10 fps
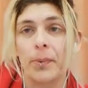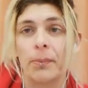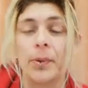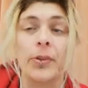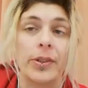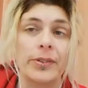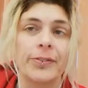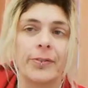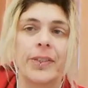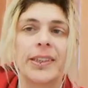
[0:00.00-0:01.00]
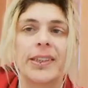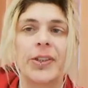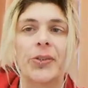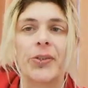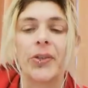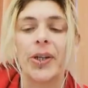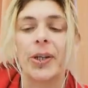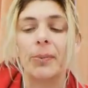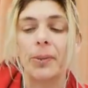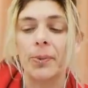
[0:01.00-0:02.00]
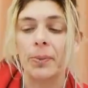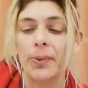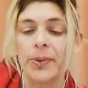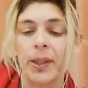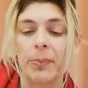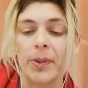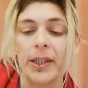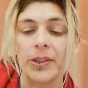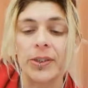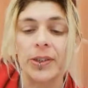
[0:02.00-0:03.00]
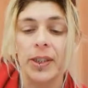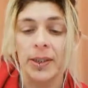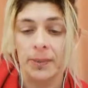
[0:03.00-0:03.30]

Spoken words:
model for fixing your abdominal separation,